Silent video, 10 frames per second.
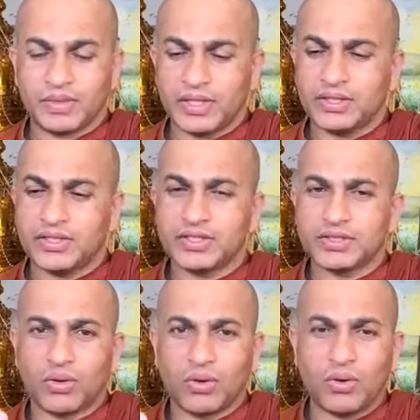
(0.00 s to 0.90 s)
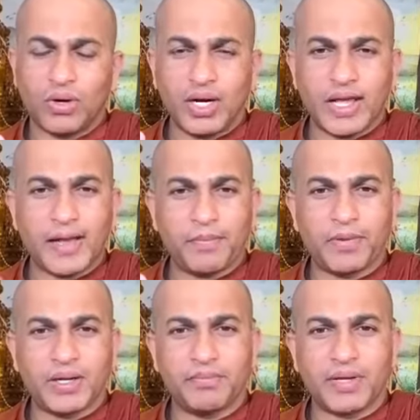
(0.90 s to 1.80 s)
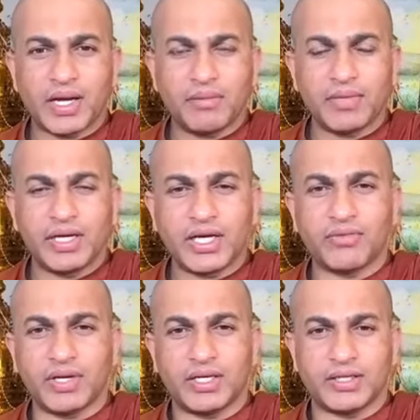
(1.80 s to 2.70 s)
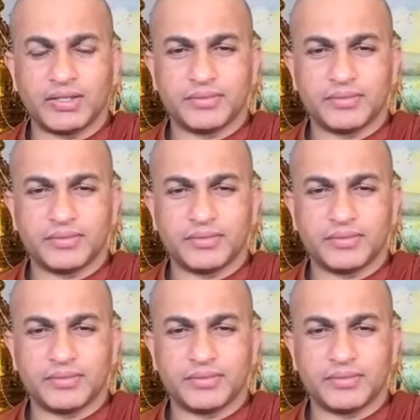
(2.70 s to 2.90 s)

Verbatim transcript: that this whole apple become liquid.